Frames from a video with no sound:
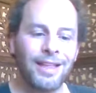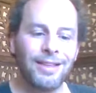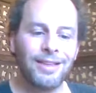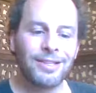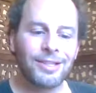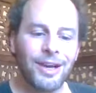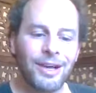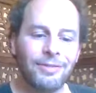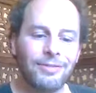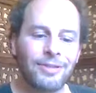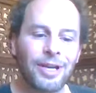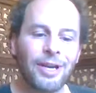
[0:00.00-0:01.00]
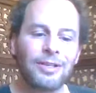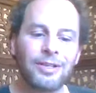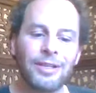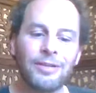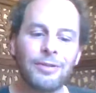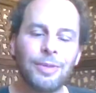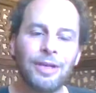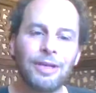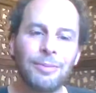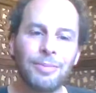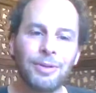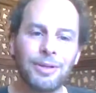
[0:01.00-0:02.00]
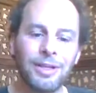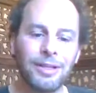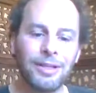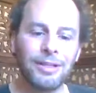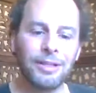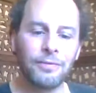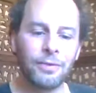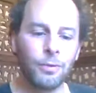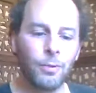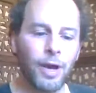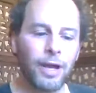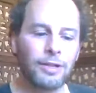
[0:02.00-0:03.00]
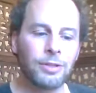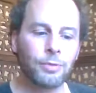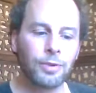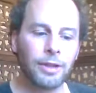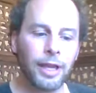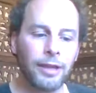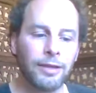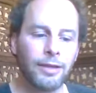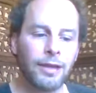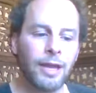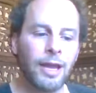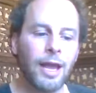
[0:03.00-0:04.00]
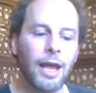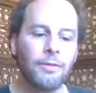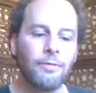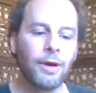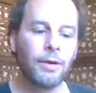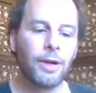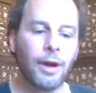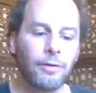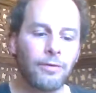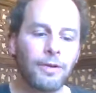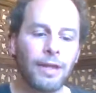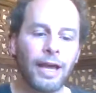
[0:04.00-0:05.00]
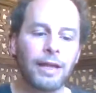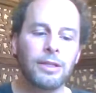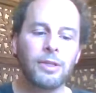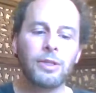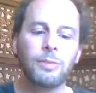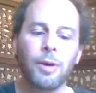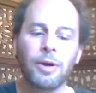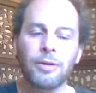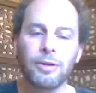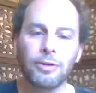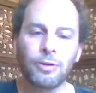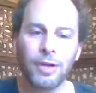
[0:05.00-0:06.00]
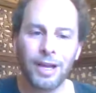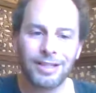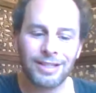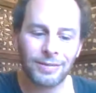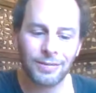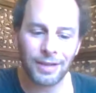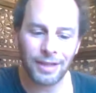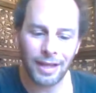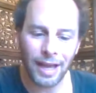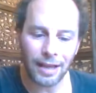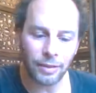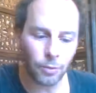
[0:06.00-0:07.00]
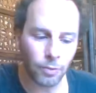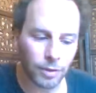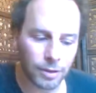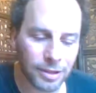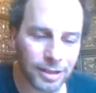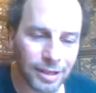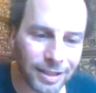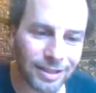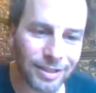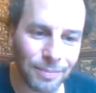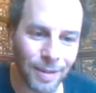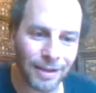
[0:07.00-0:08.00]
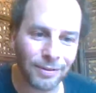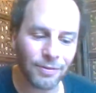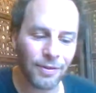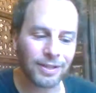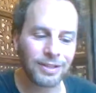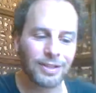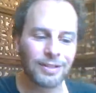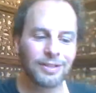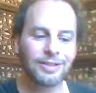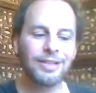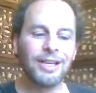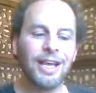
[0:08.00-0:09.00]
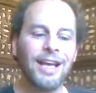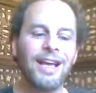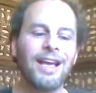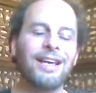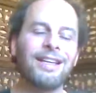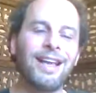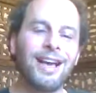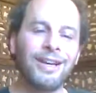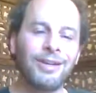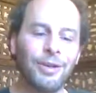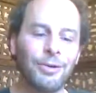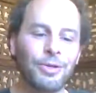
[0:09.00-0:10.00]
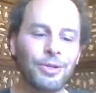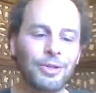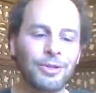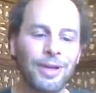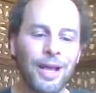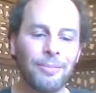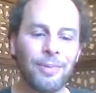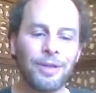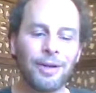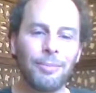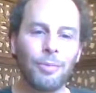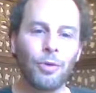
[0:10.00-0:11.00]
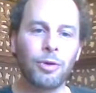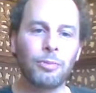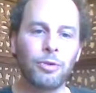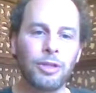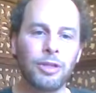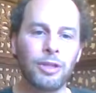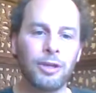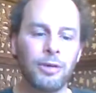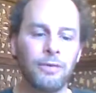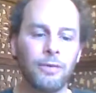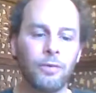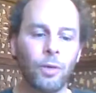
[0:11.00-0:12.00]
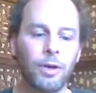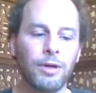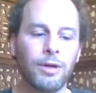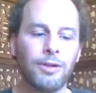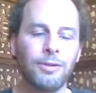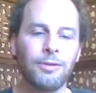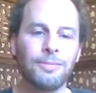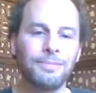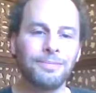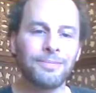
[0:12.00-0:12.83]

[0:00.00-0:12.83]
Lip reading: This kind of touch gives me a completely different way to relate, and very often that can spark the creativity and the words needed to mend fences, get closer, and become more appreciative of one another.